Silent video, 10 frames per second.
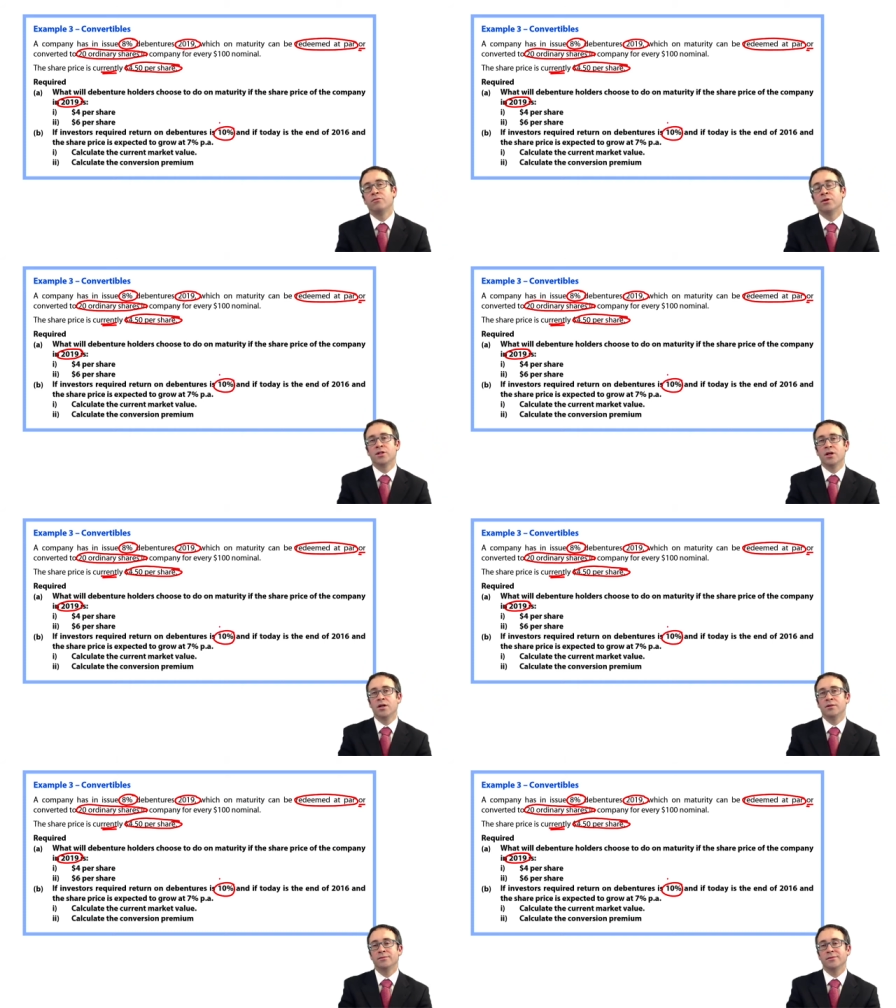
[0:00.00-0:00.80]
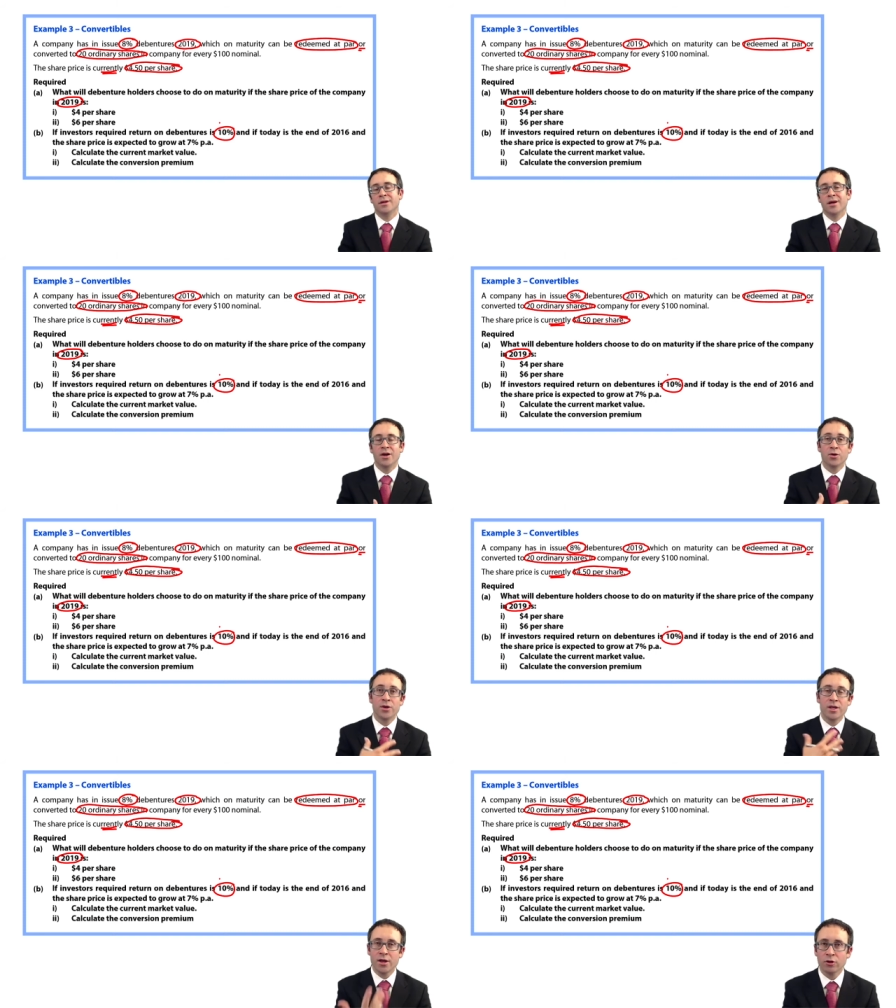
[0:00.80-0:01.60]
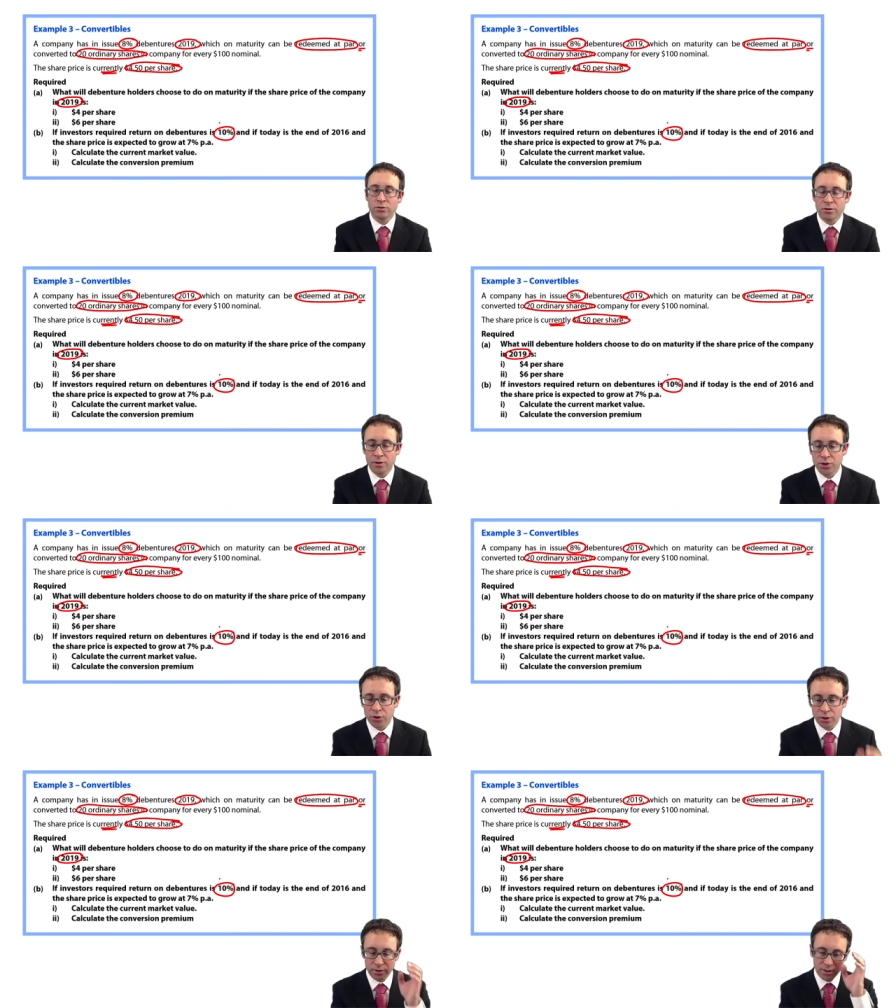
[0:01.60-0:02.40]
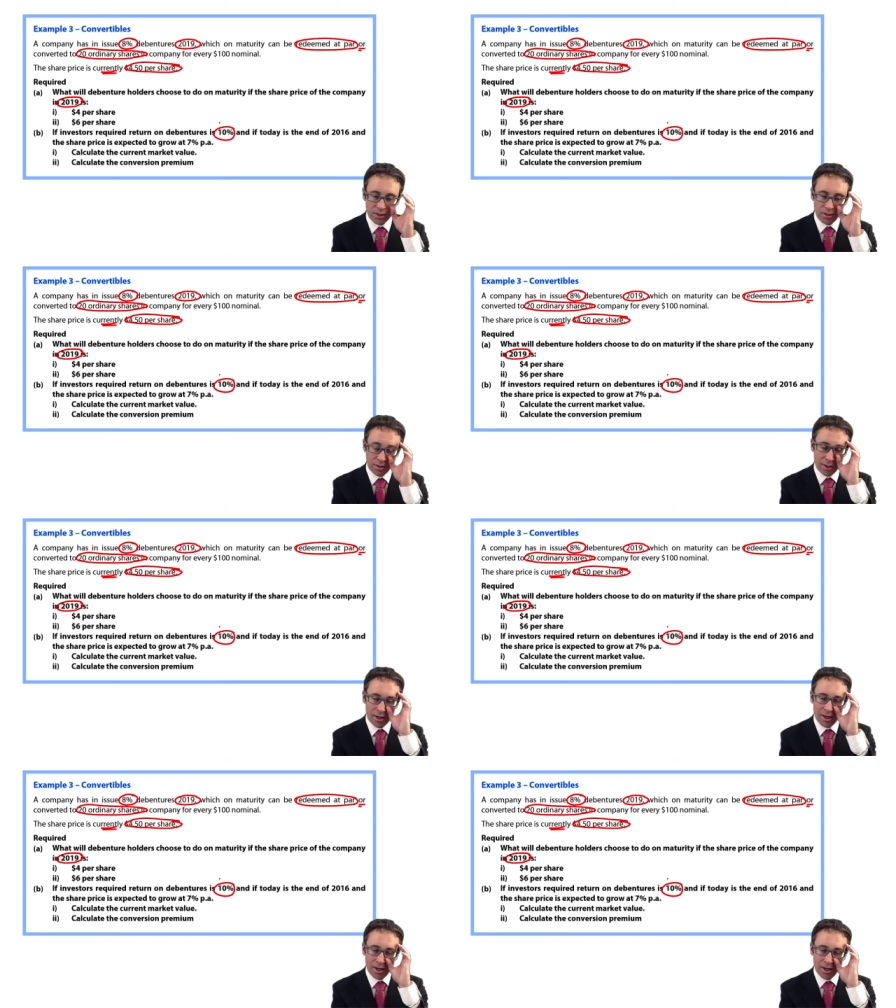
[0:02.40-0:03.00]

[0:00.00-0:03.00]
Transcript: return, uh, your yield to maturity.